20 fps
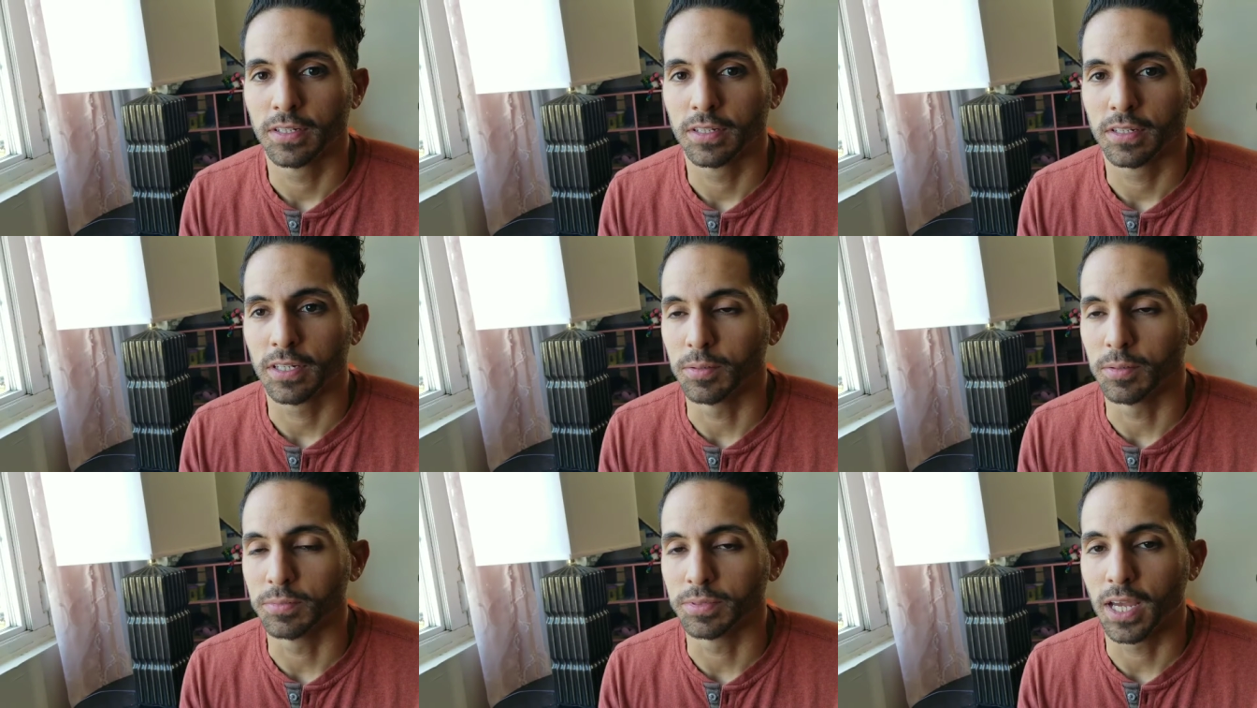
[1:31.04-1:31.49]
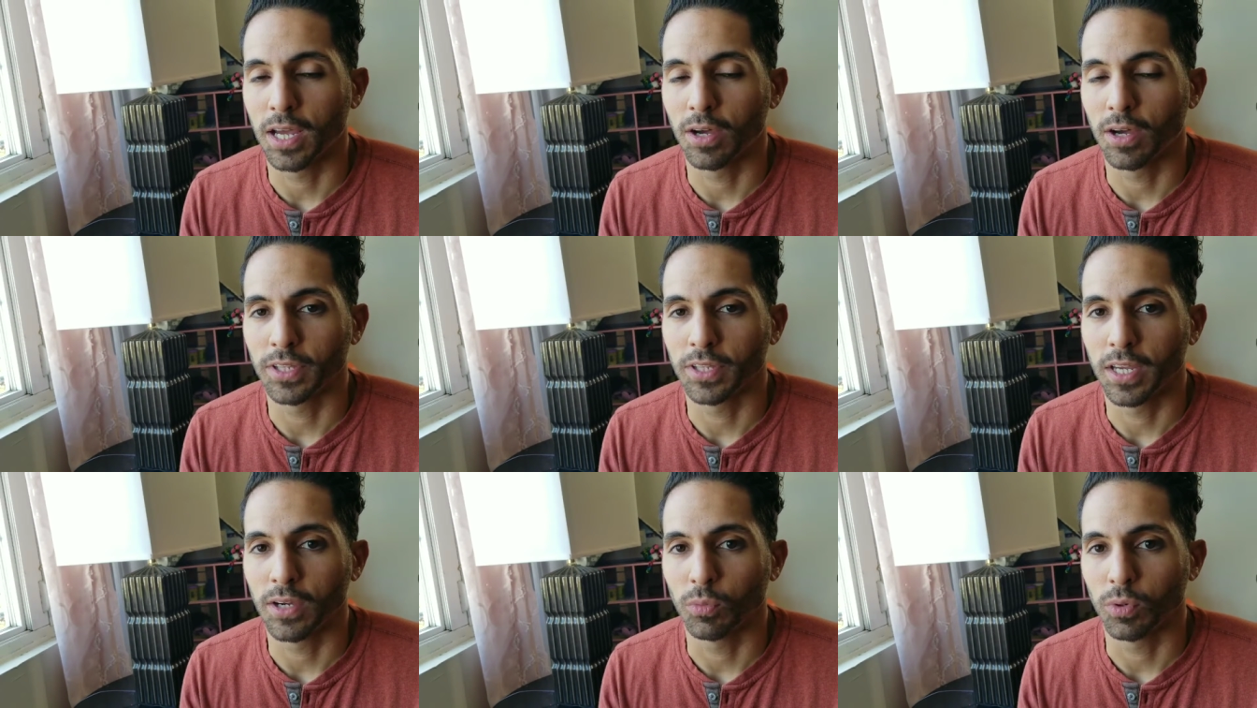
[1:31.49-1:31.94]
comes
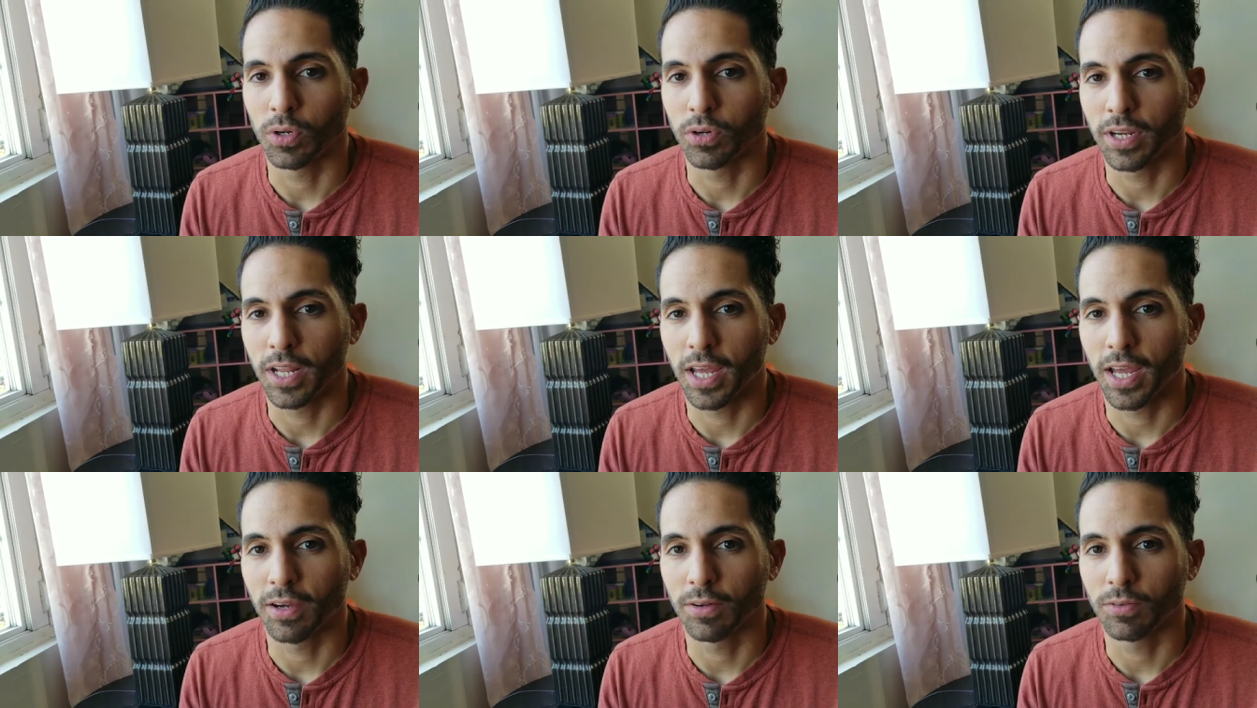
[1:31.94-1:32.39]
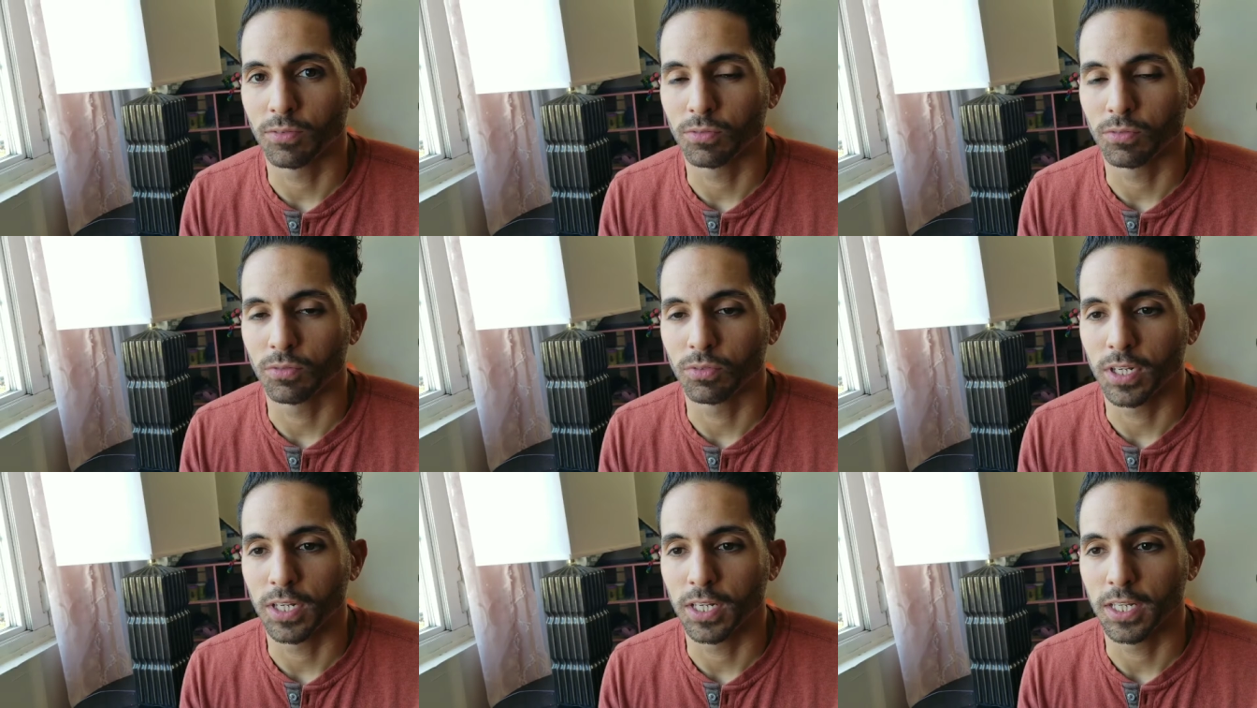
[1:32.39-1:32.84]
out that we're not
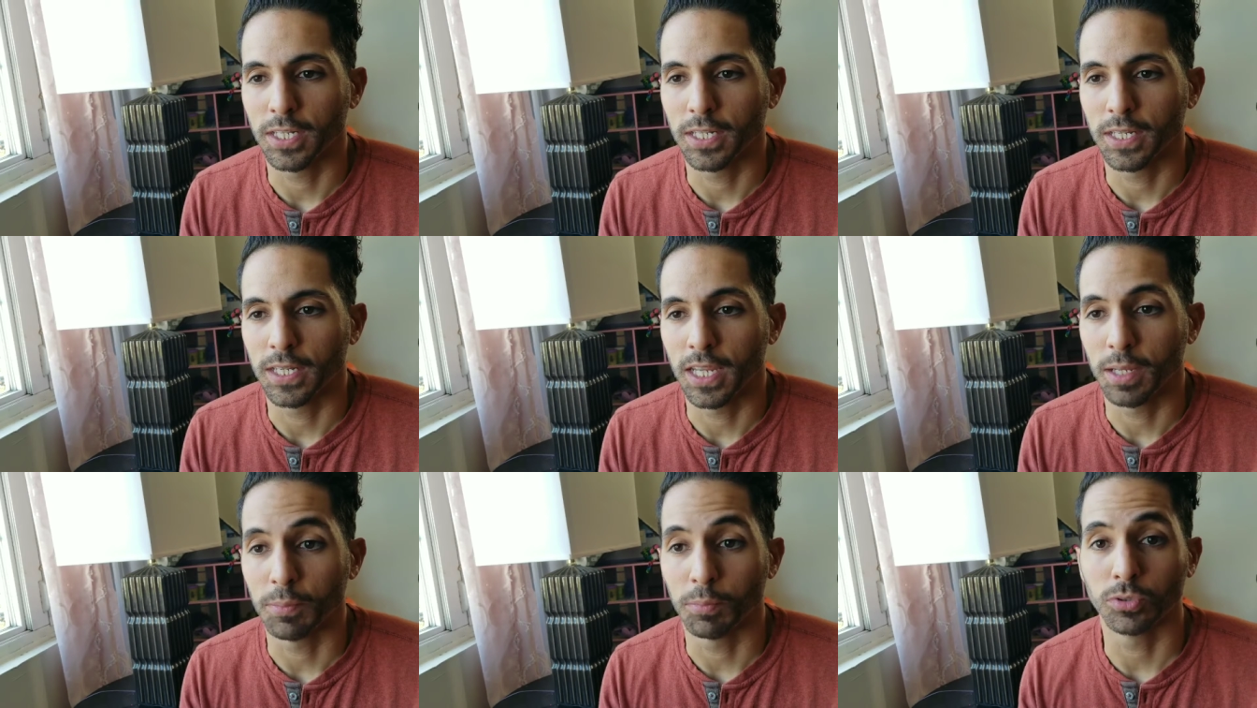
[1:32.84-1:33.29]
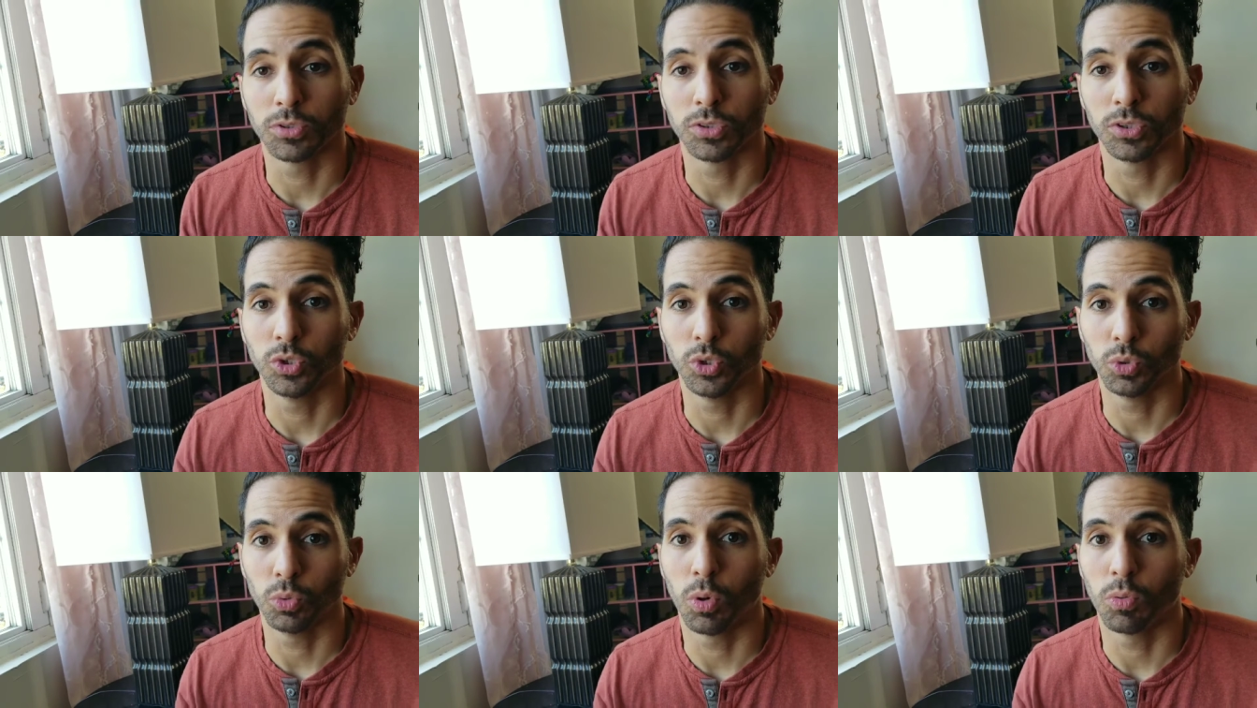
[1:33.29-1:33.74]
really able to
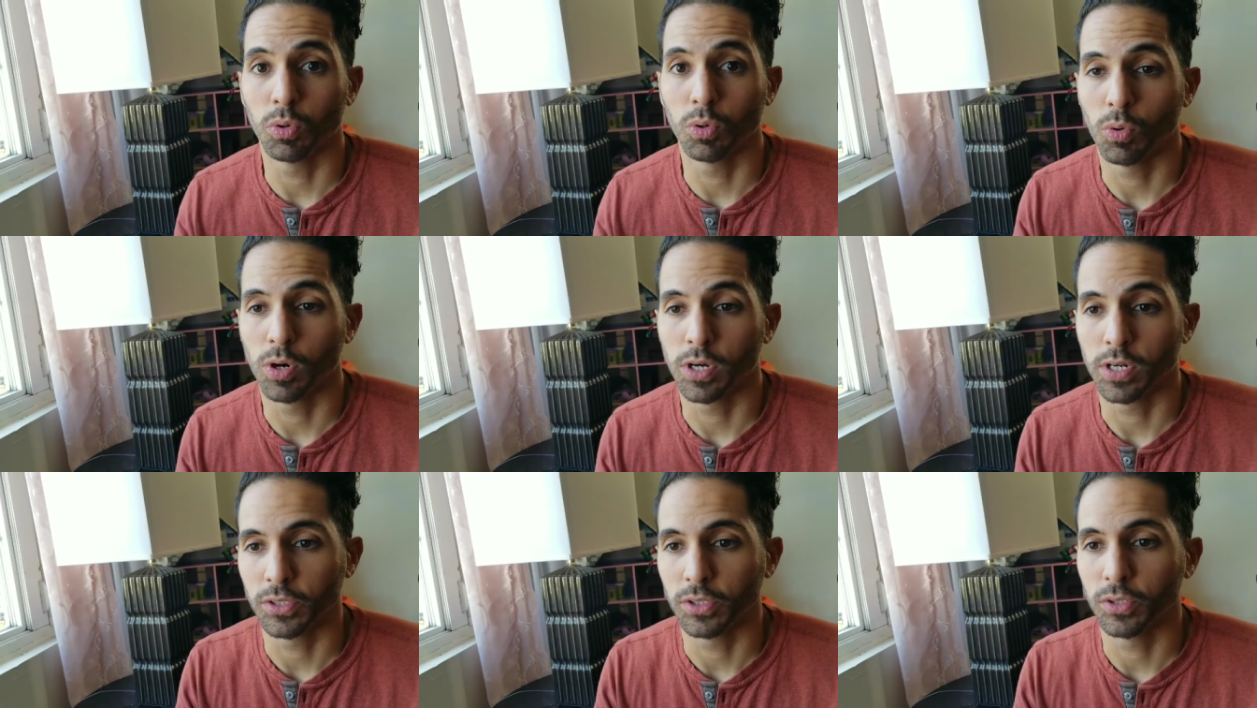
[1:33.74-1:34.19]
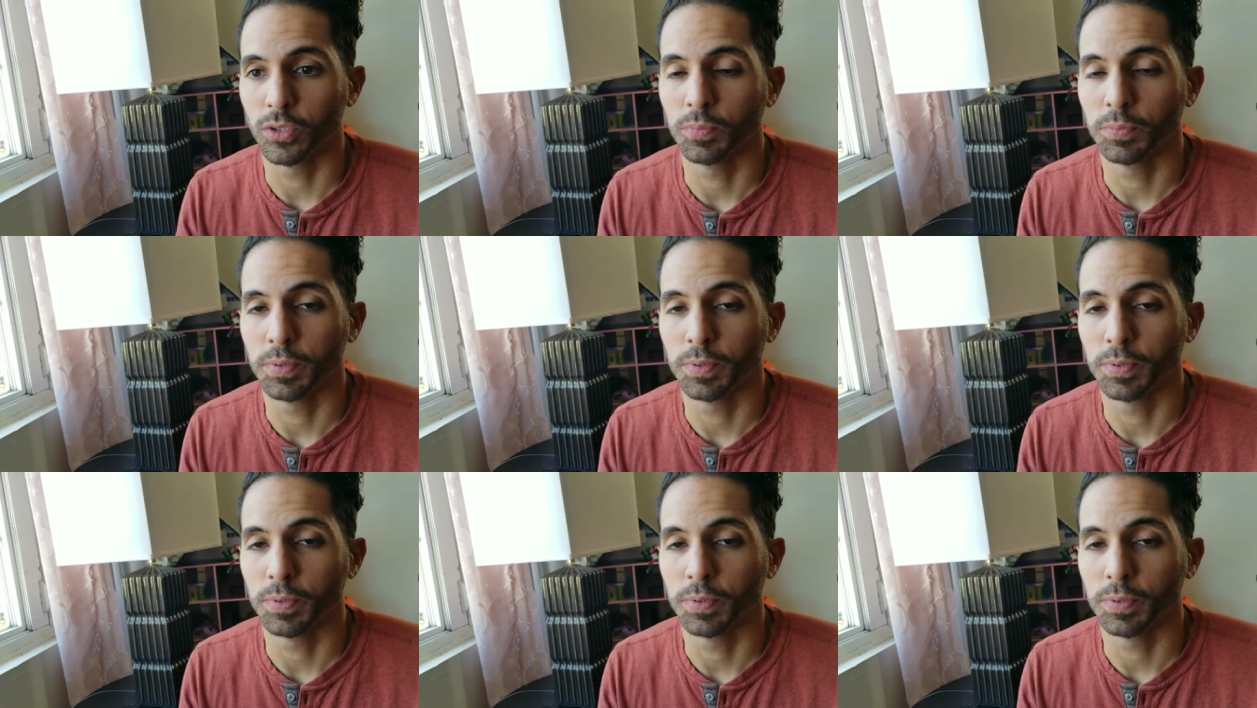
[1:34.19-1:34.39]
do what we want to do.